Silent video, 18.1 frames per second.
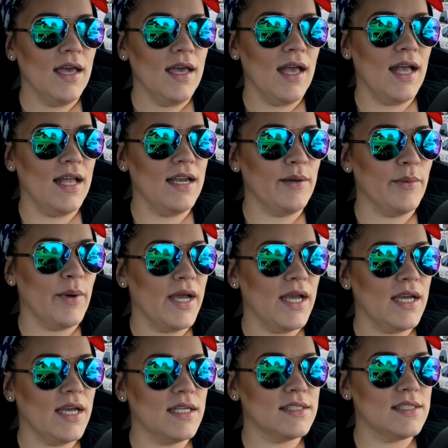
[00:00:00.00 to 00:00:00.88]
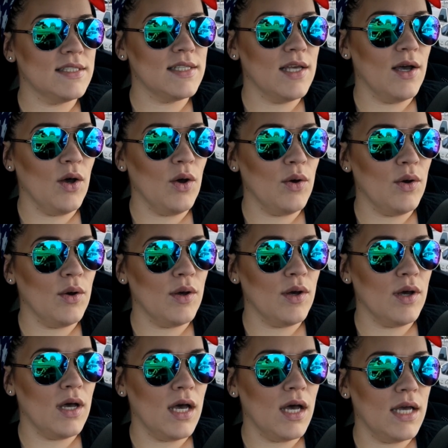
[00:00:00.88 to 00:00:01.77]
anyway, and so
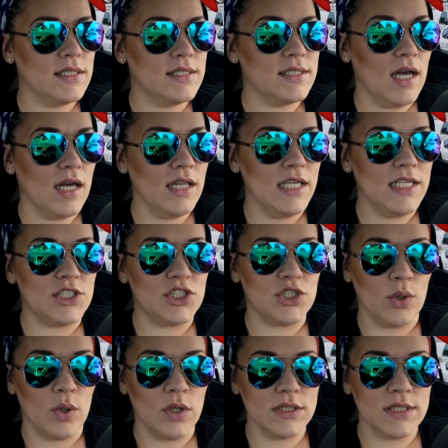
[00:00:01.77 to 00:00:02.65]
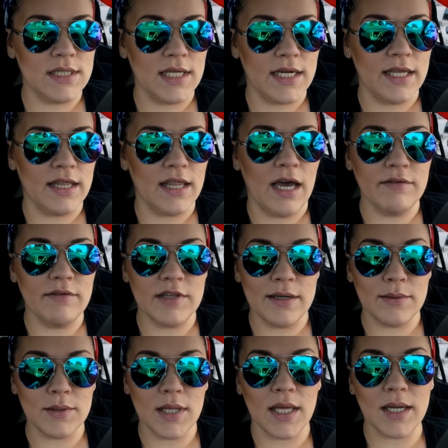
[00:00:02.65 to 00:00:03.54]
I saw these shorts that I loved.
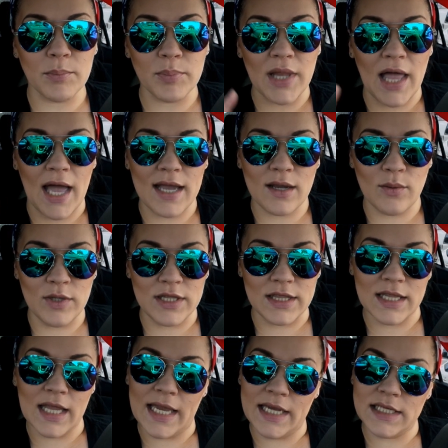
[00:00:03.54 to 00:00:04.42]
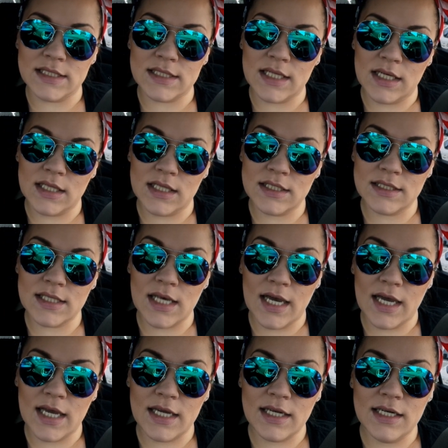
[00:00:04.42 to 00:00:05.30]
They were like black with lace on the
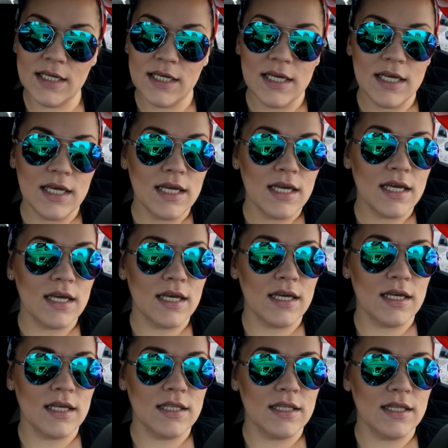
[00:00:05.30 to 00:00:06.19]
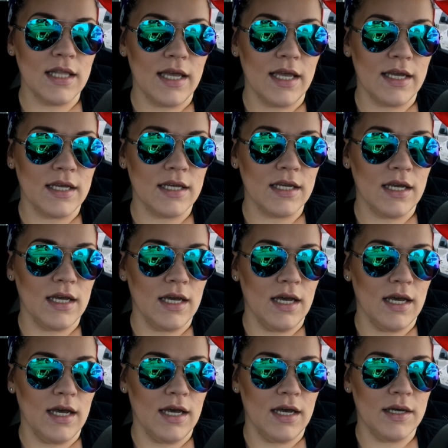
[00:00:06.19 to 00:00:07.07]
side, like
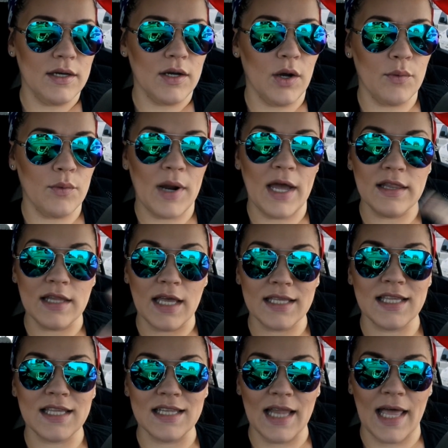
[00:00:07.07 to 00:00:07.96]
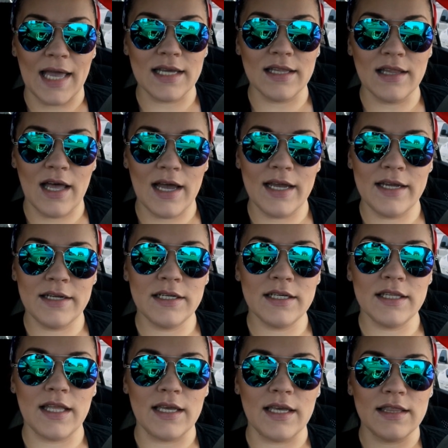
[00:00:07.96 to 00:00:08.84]
around like the leg line,
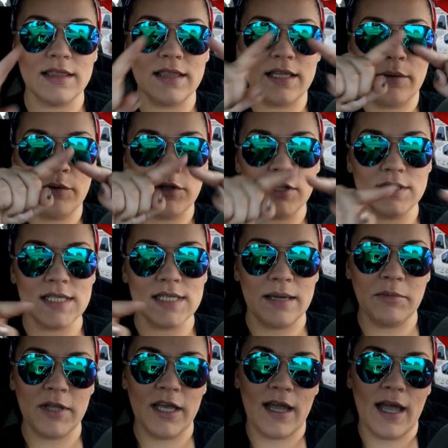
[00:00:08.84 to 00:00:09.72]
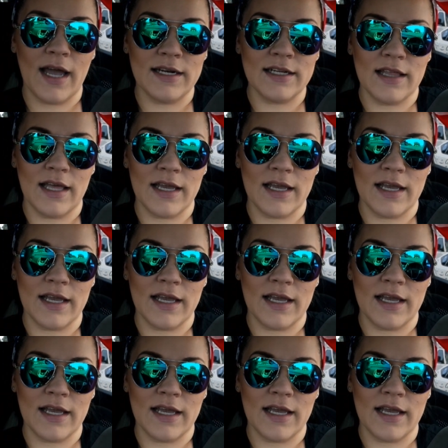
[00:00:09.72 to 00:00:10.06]
and they were the type that kind of